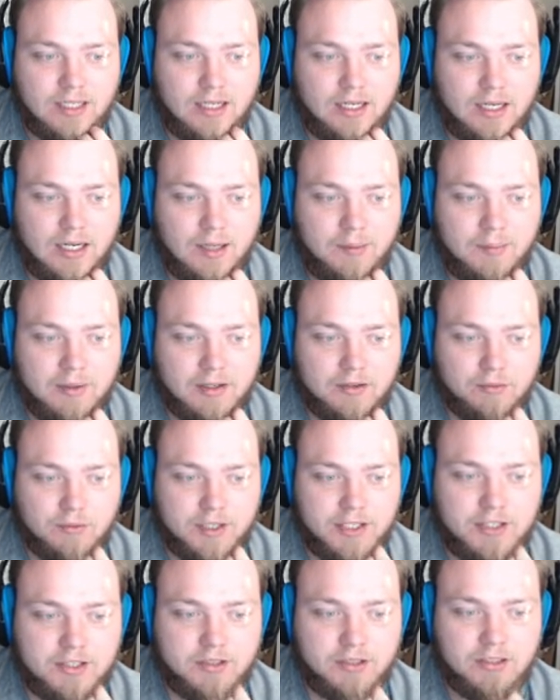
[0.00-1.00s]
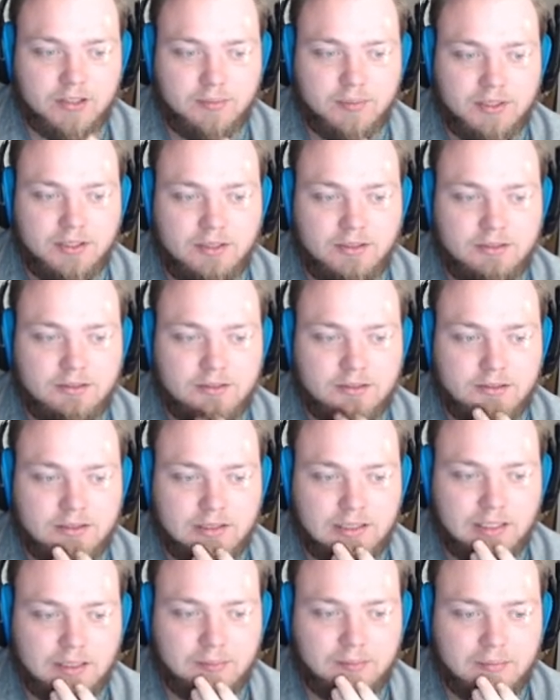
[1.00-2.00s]
I'm gonna reach a little bit.
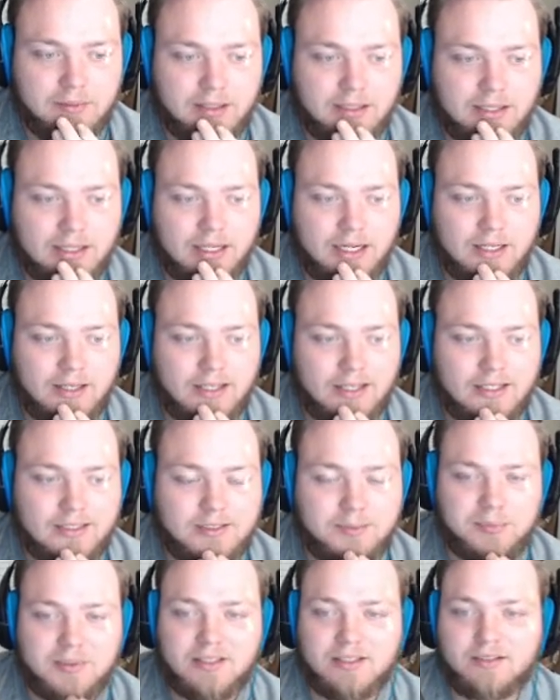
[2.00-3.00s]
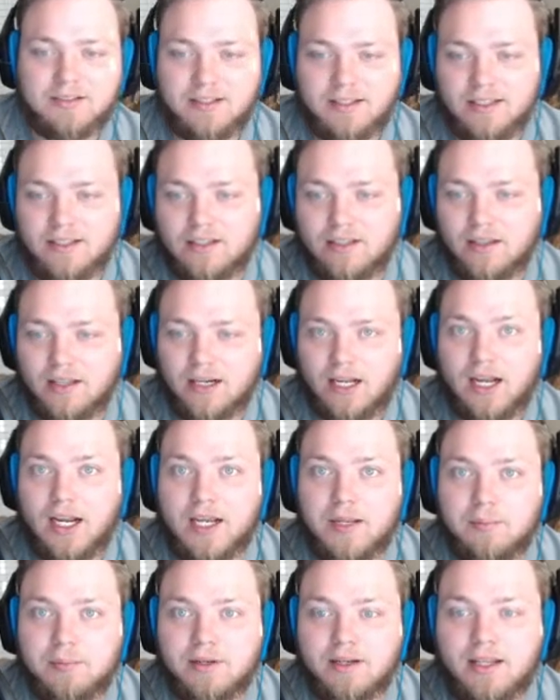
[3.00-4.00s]
I'm gonna get a guy that's been getting a lot of
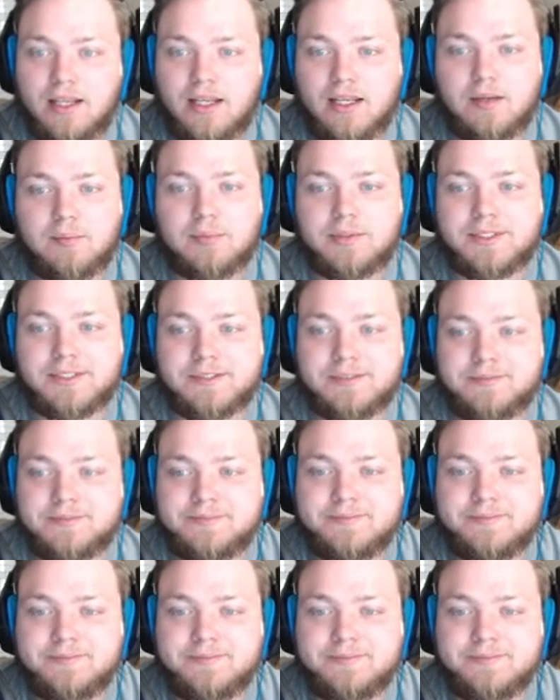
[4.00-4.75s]
hype in camp. So,